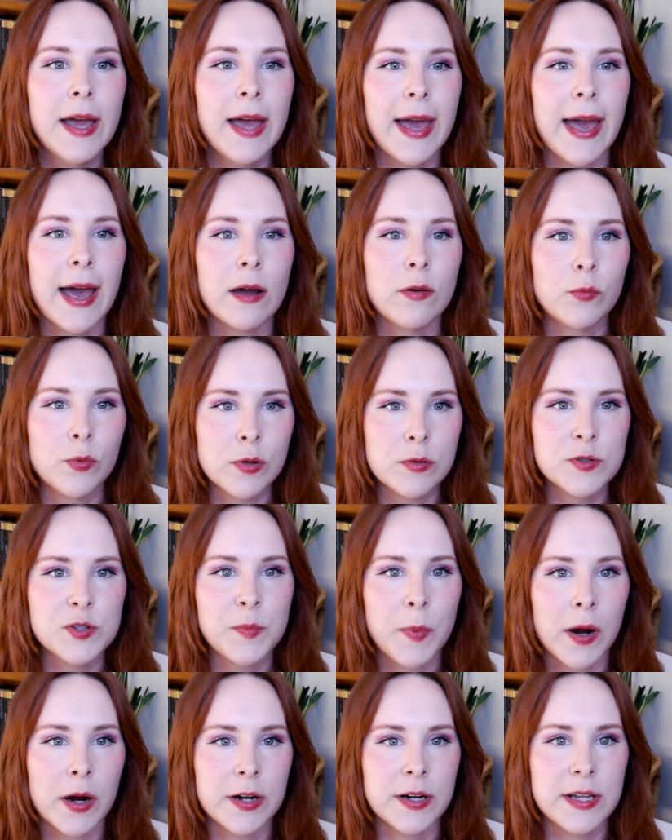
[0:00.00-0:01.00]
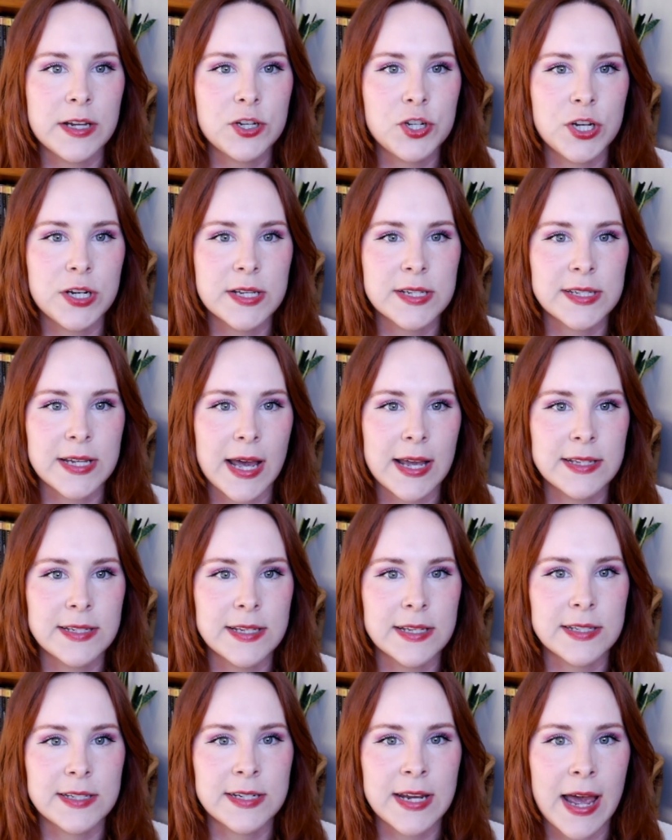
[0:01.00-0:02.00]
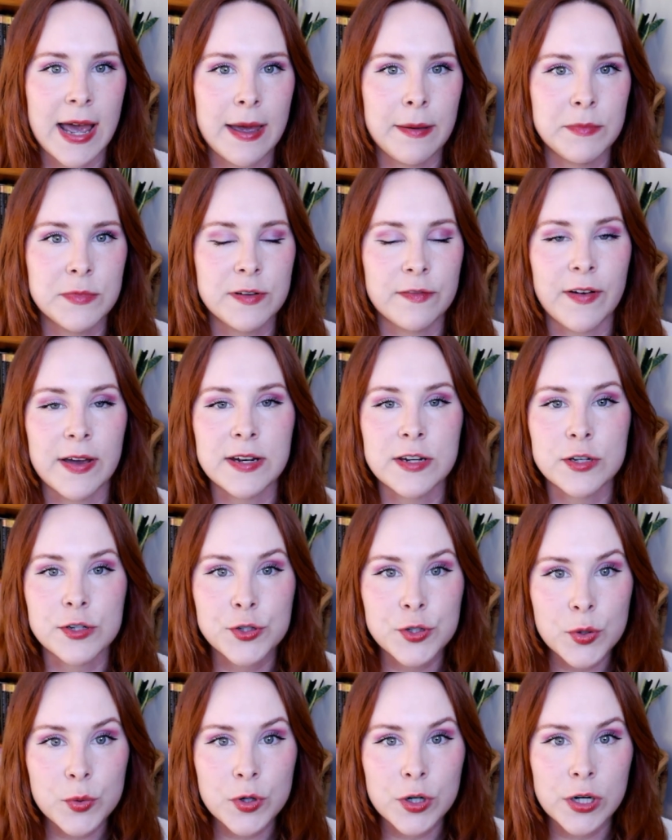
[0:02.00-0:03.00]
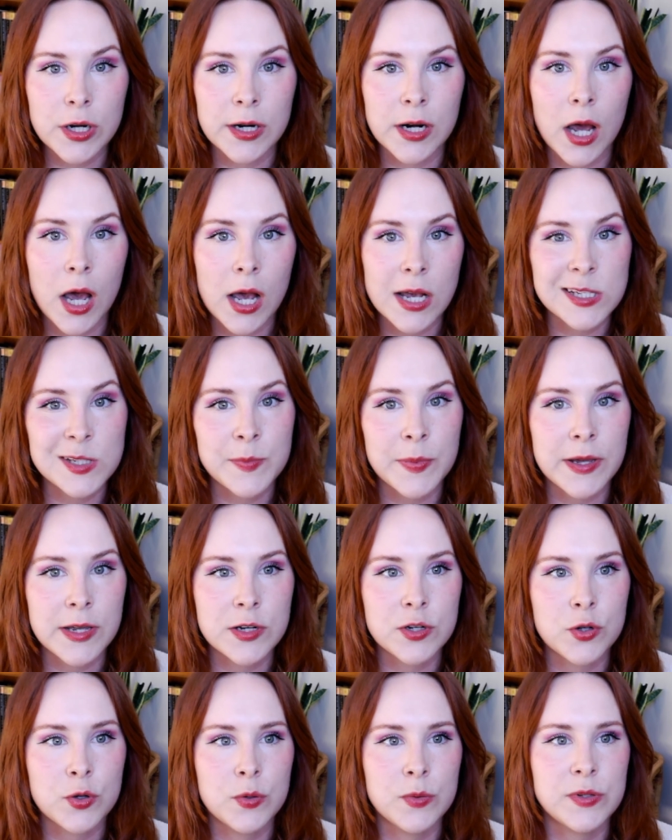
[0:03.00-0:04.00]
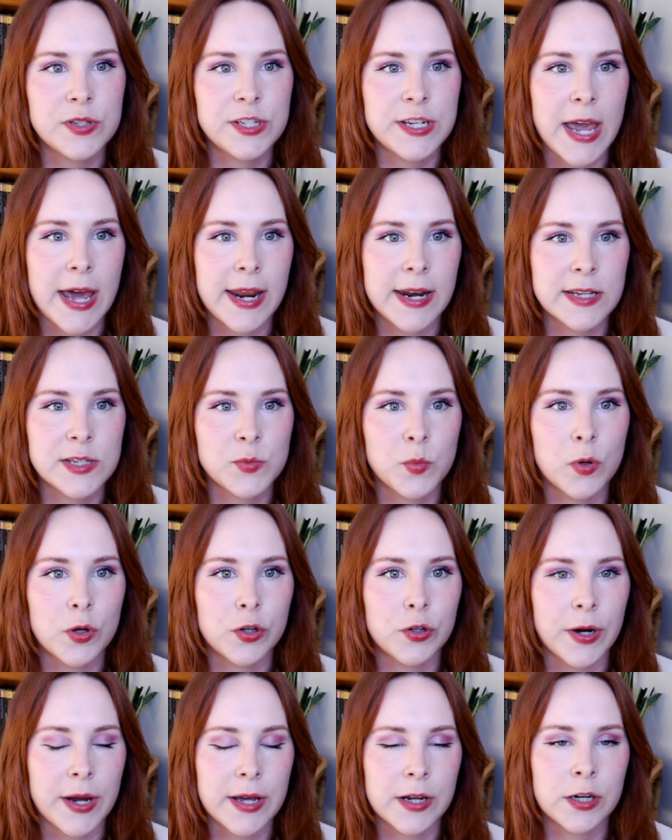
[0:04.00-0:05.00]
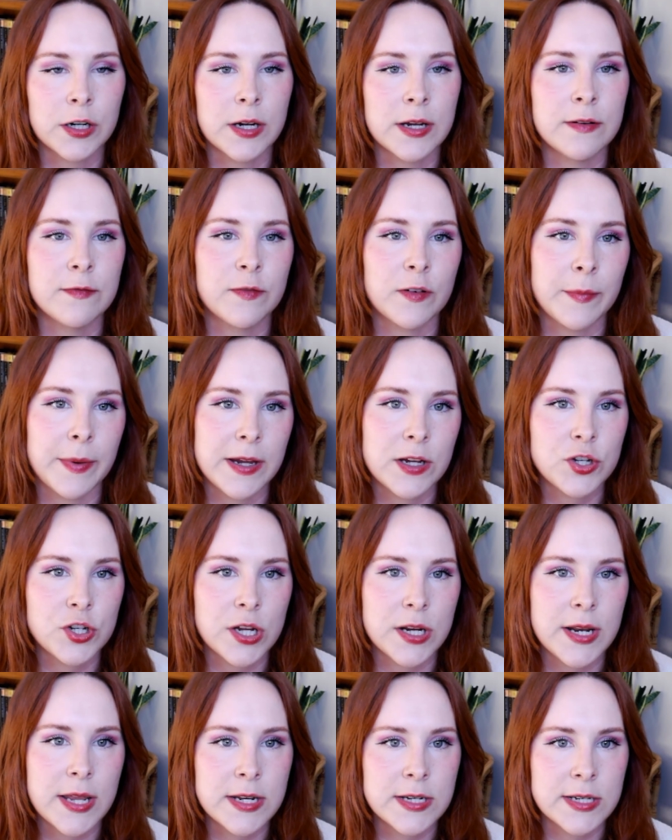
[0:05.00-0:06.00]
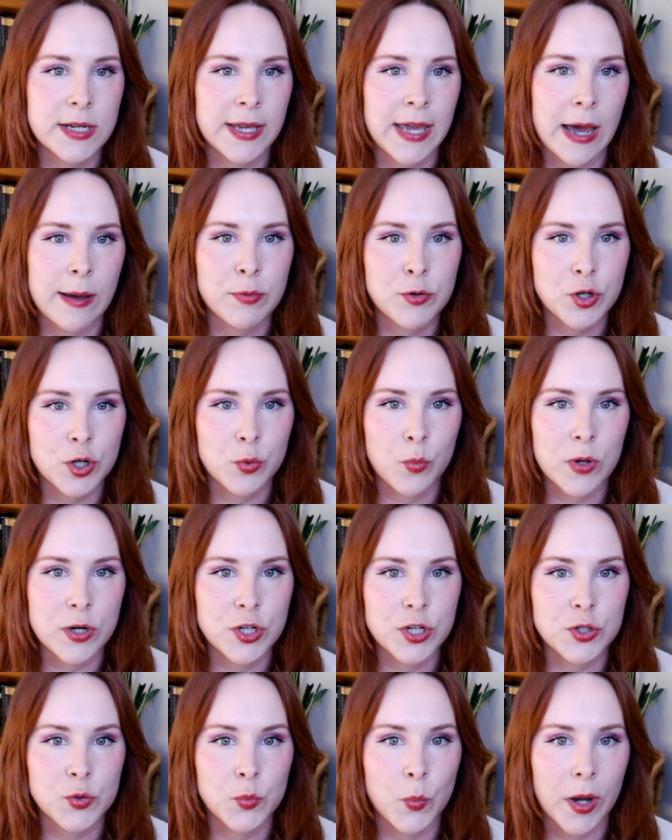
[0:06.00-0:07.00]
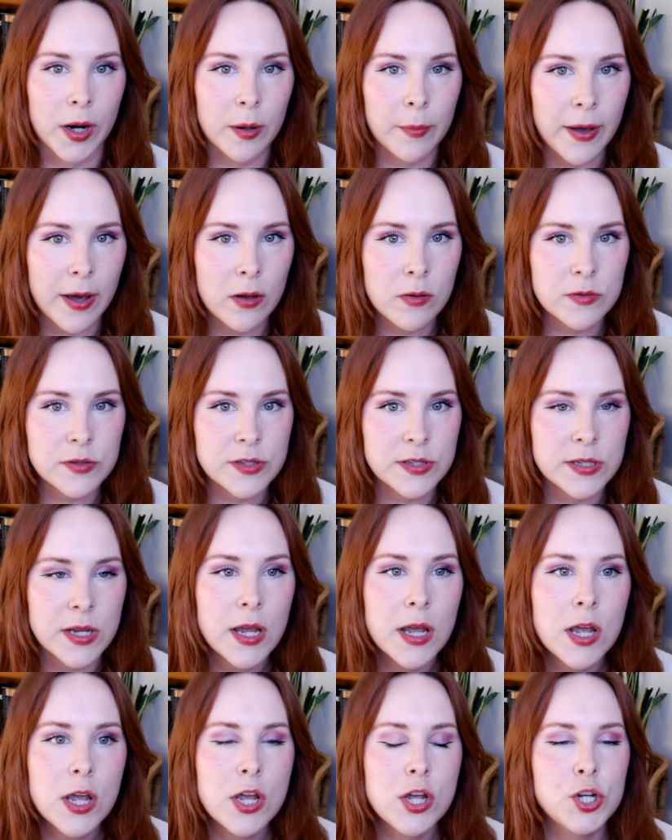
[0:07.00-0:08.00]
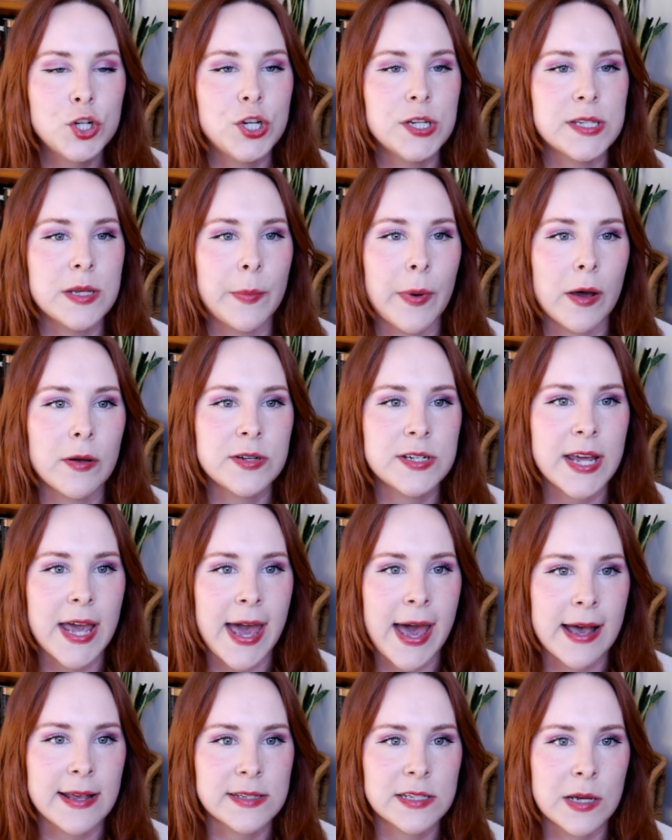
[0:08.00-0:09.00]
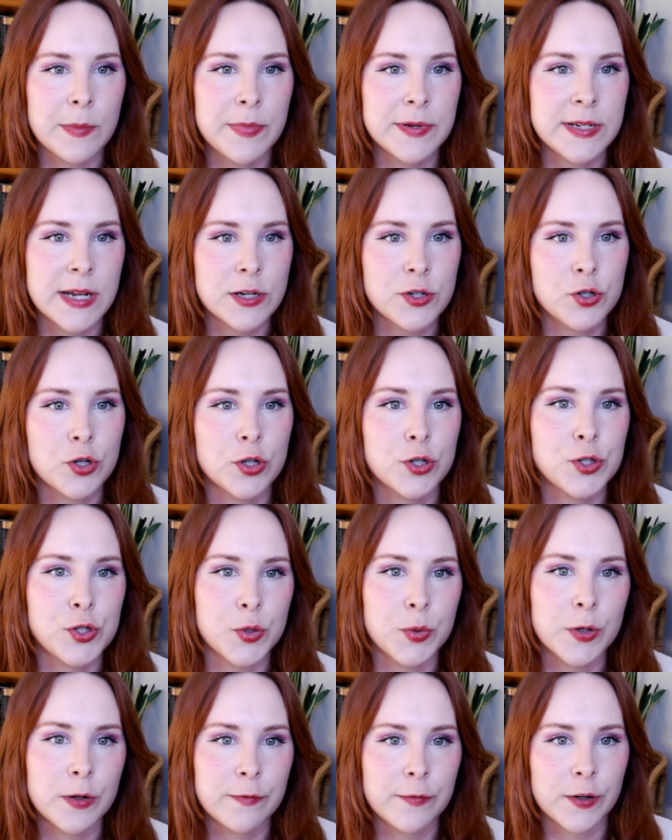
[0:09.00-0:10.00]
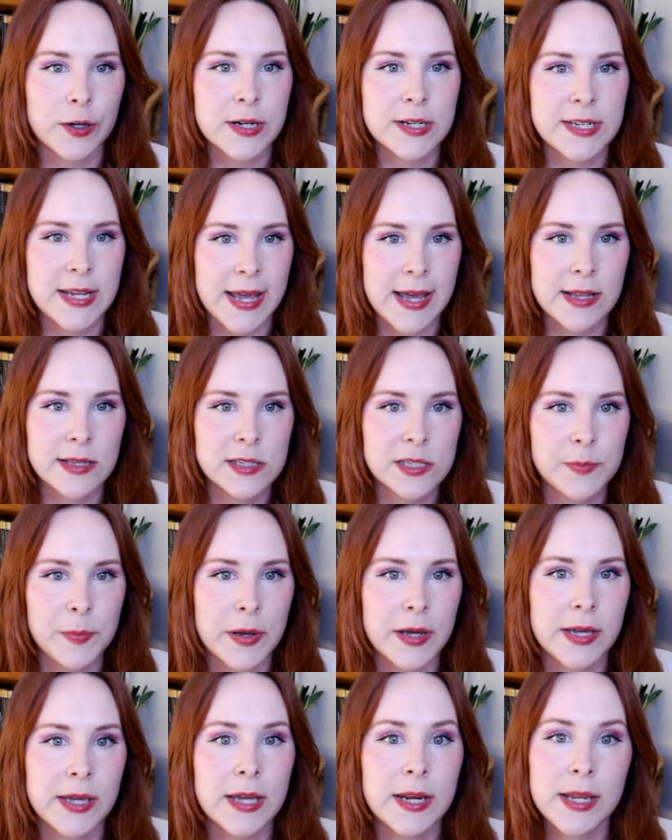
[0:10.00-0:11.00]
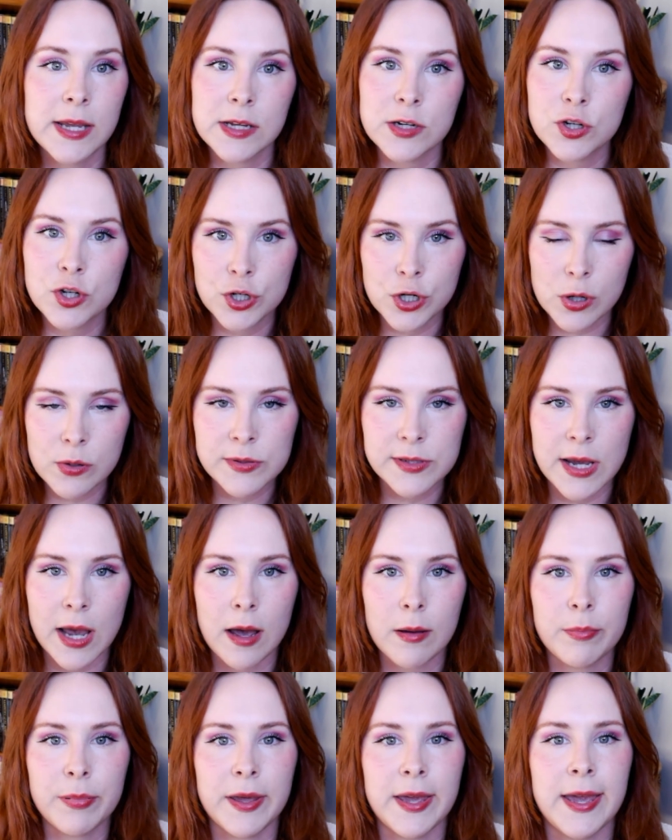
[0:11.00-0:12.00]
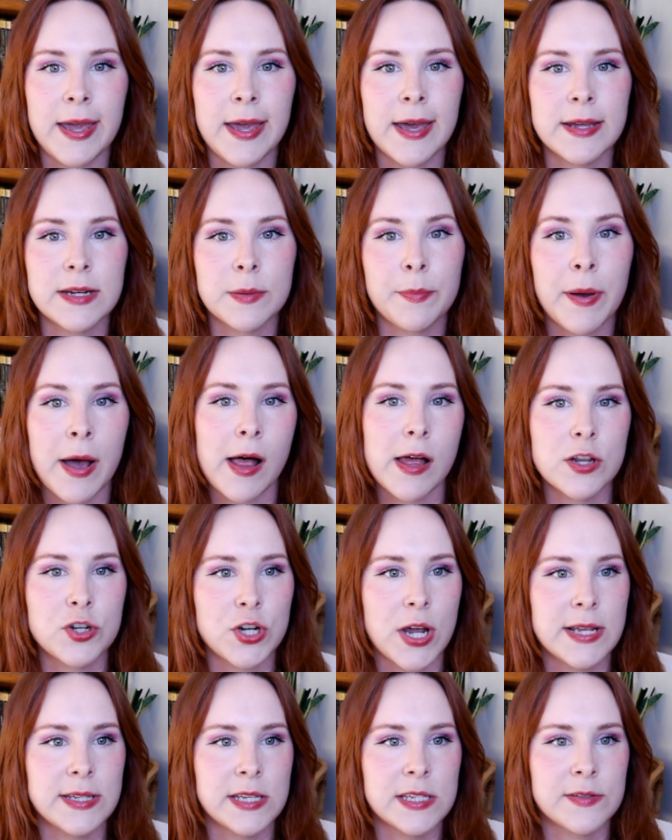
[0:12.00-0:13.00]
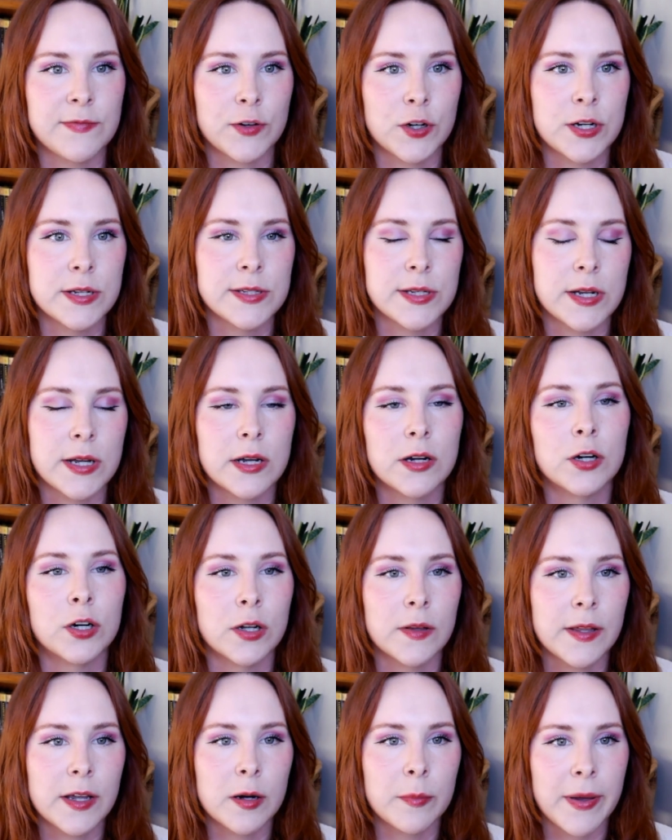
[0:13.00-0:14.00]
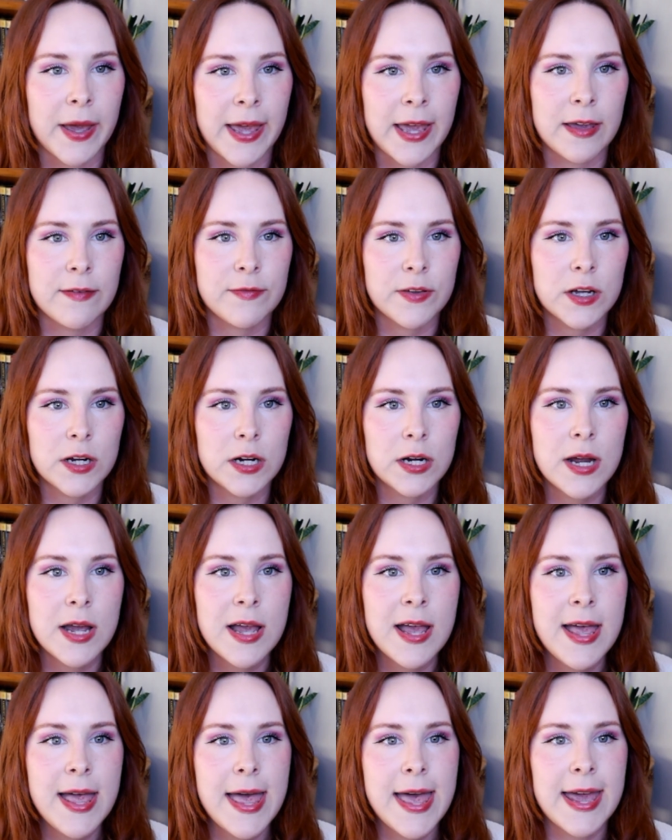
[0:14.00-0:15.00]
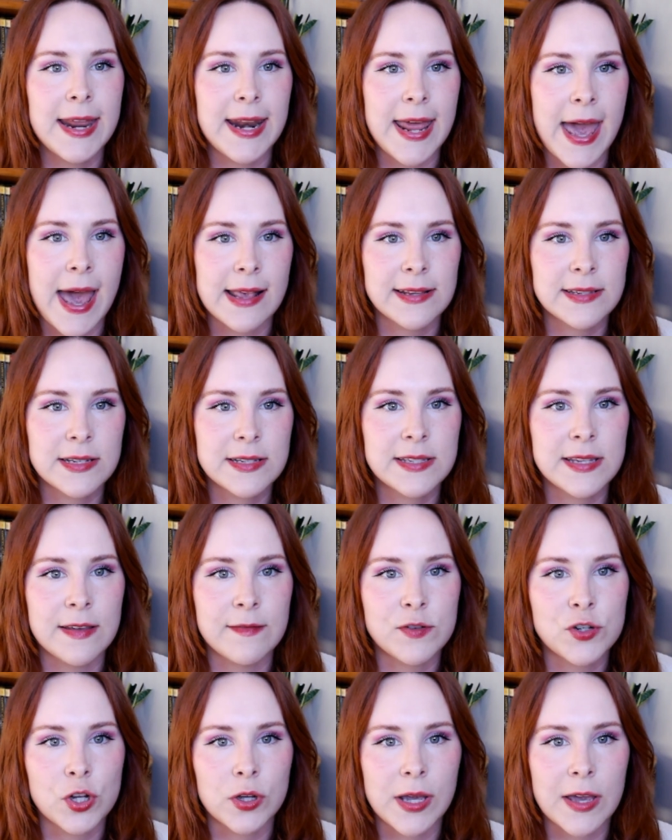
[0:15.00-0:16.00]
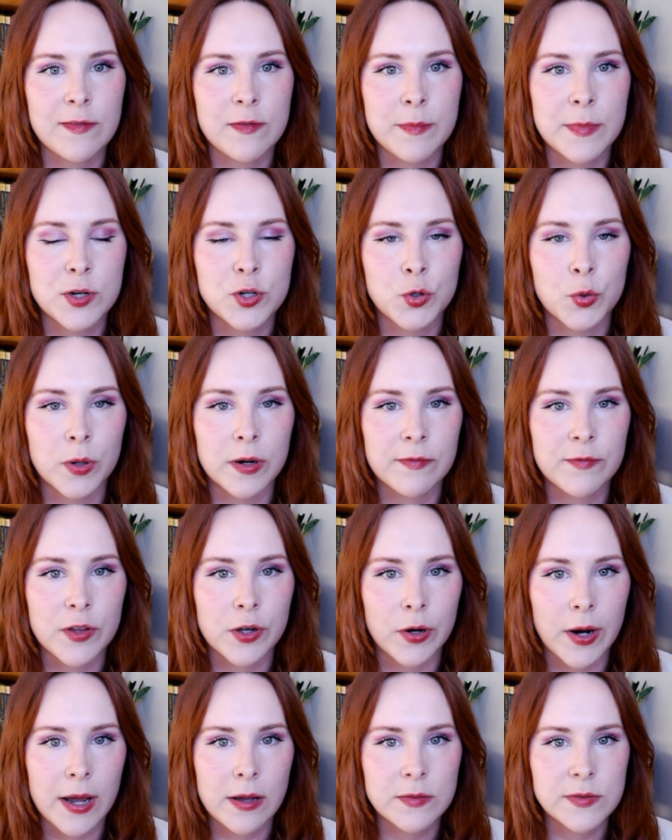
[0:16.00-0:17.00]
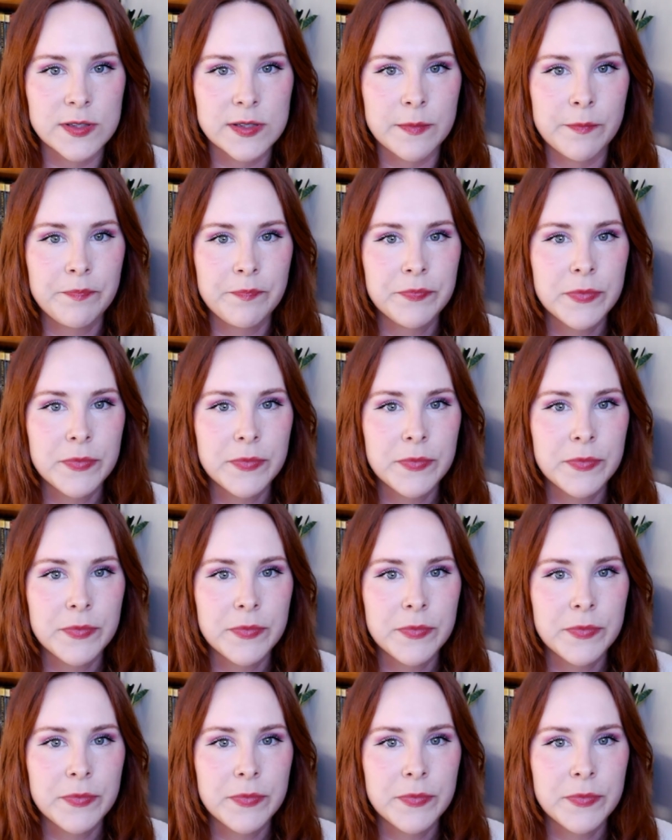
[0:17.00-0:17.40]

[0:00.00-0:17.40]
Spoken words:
At Rune's party, she decides it's time to find a suitor and a husband whose status will grant her information into captured witches' whereabouts. She's about to ask a potential suitor for a dance, but Gideon shows up and apologizes for his earlier behavior and asks if she'll give him a tour of the grounds.